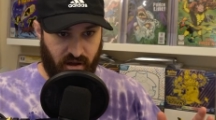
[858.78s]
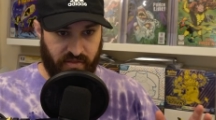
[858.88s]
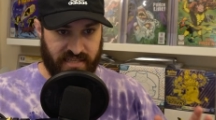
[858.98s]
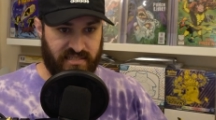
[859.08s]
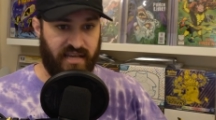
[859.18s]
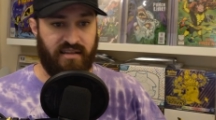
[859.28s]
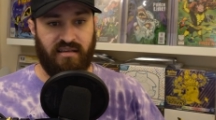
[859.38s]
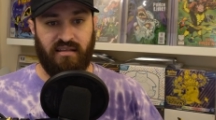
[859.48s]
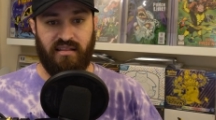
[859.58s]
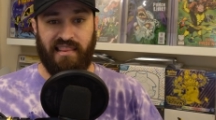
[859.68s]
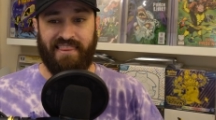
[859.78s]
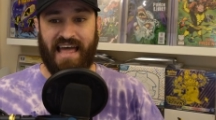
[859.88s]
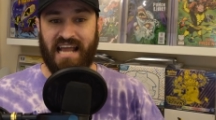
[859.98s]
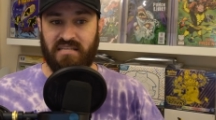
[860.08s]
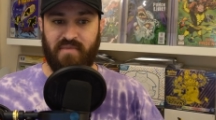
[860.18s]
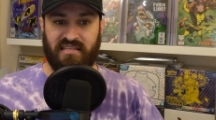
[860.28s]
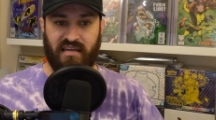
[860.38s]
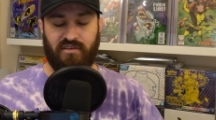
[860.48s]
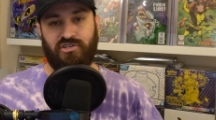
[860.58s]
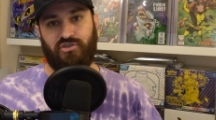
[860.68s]
All that said, that is my
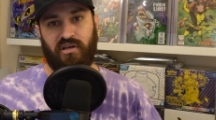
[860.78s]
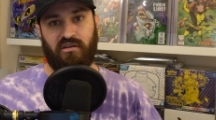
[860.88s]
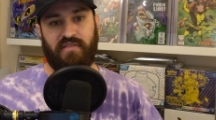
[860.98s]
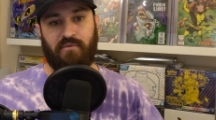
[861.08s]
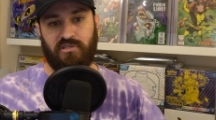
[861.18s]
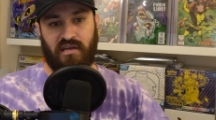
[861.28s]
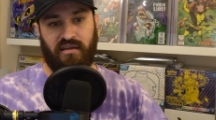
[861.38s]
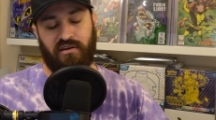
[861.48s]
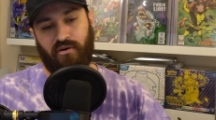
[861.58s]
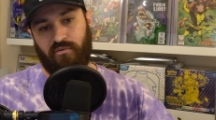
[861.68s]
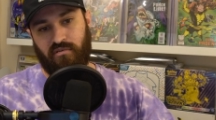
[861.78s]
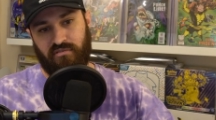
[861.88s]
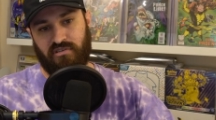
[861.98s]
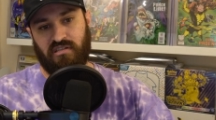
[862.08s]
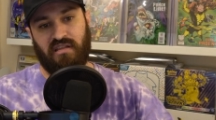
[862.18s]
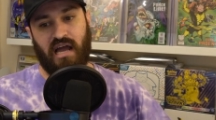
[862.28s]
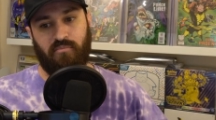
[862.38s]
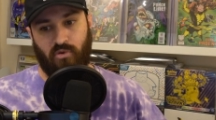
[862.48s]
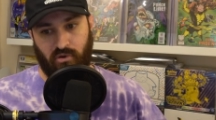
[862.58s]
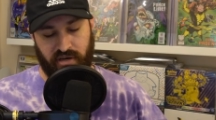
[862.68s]
take on the trailer. That was, there's a lot
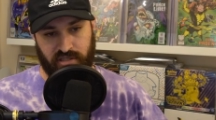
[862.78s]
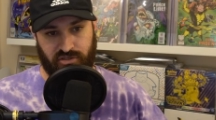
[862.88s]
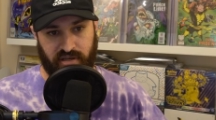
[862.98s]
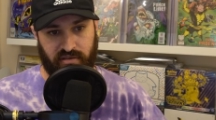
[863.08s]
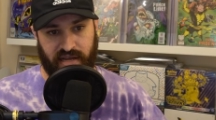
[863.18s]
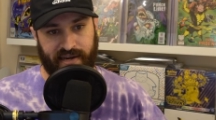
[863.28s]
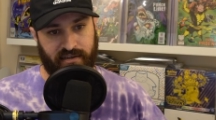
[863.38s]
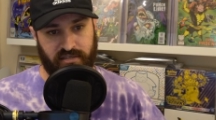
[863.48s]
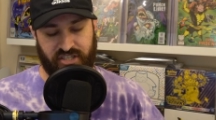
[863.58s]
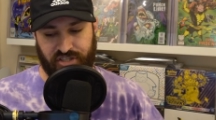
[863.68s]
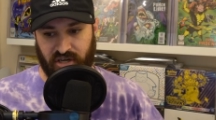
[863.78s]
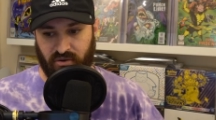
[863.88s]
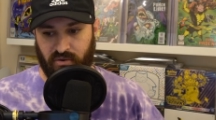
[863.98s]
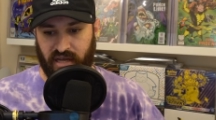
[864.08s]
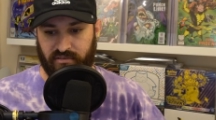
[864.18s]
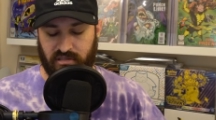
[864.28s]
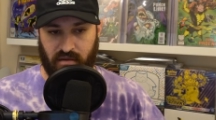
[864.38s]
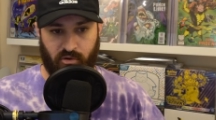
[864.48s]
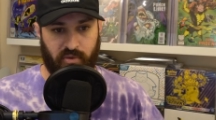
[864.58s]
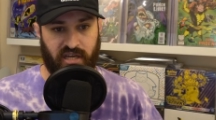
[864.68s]
more in the trailer that I didn't show, and there's a
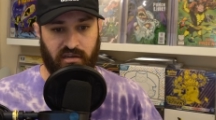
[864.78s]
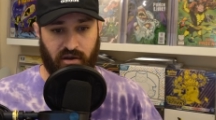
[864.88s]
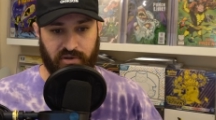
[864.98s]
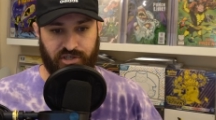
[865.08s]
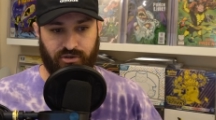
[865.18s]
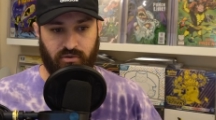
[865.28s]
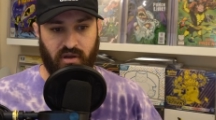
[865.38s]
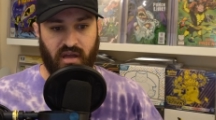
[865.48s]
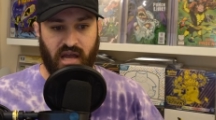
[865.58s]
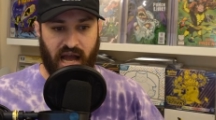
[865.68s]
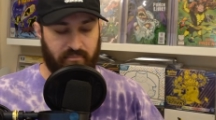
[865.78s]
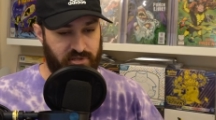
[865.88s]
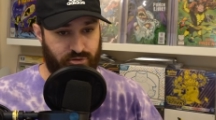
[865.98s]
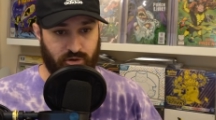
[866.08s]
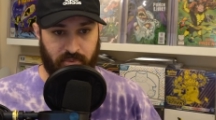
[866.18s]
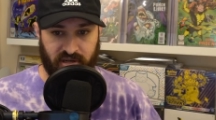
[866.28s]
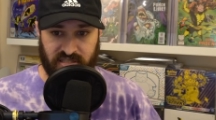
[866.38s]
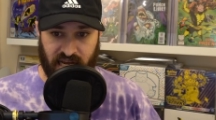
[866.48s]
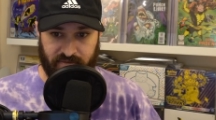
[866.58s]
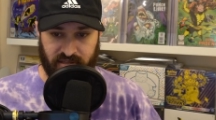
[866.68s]
lot more we can go into. I'm super
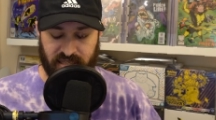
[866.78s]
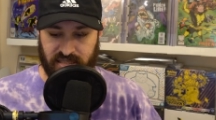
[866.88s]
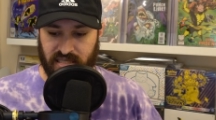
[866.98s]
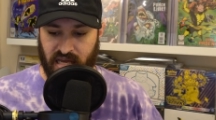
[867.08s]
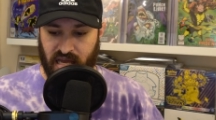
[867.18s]
excited for this.